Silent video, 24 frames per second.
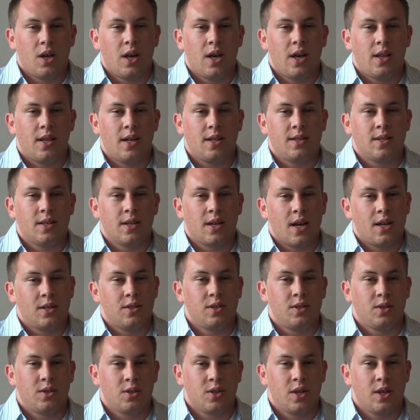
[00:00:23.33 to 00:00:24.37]
and that's the
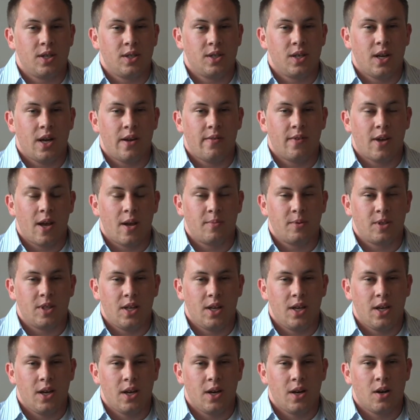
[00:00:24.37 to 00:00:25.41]
concentration I've kept
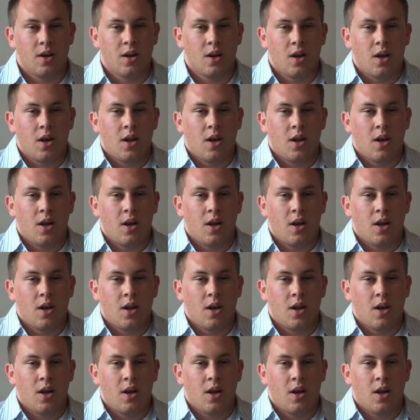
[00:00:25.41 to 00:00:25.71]
here.